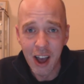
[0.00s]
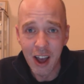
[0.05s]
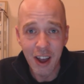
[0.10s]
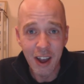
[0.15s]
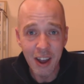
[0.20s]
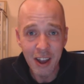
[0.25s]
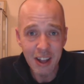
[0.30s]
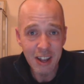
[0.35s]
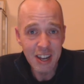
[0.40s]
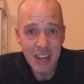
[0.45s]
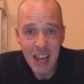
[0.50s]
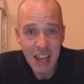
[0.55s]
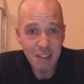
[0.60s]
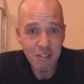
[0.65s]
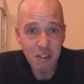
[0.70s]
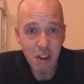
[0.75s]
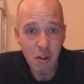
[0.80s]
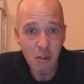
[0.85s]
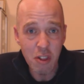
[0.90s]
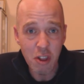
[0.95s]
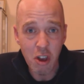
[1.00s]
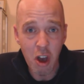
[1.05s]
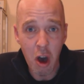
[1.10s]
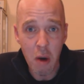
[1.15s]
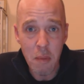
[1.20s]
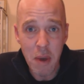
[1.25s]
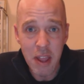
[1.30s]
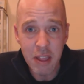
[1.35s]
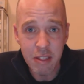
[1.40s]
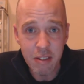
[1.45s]
Uh, let us know in the
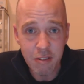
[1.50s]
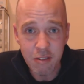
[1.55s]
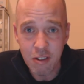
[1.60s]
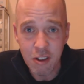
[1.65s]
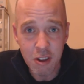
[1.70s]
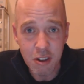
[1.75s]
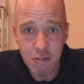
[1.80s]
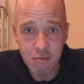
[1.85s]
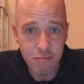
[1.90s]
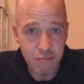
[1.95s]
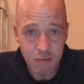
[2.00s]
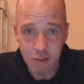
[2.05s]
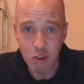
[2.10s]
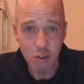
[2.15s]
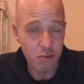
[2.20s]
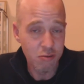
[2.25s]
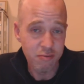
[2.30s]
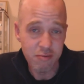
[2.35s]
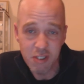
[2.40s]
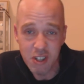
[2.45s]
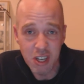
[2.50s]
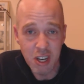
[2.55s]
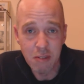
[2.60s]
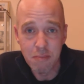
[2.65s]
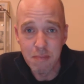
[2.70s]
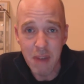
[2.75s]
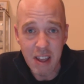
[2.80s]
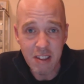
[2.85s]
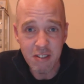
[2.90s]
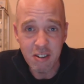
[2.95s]
comments and, or, you
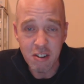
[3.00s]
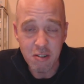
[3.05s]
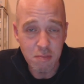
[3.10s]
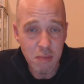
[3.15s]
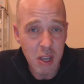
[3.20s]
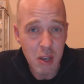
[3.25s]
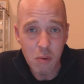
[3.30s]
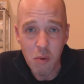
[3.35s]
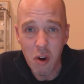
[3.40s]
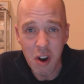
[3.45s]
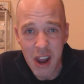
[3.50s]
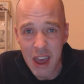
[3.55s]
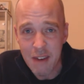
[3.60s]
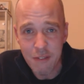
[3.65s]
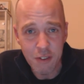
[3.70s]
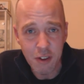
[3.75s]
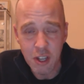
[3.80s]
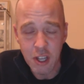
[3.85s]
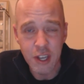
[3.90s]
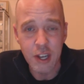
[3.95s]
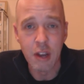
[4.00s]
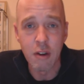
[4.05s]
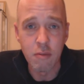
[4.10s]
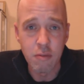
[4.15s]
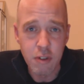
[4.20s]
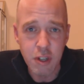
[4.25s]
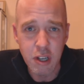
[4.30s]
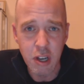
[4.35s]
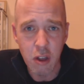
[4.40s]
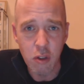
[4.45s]
know, message me, whatever, you
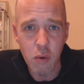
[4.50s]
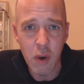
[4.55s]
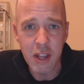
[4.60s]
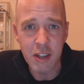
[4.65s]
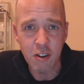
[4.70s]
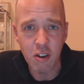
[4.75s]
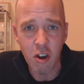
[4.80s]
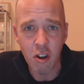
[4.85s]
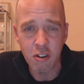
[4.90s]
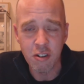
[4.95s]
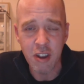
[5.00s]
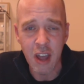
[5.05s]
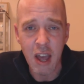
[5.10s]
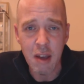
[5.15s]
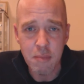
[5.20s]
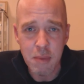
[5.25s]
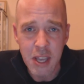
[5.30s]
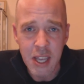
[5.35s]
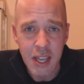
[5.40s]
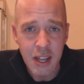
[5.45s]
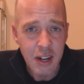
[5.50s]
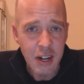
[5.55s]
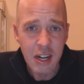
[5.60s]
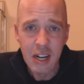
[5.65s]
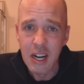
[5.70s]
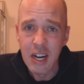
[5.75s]
know, you know the way to contact me.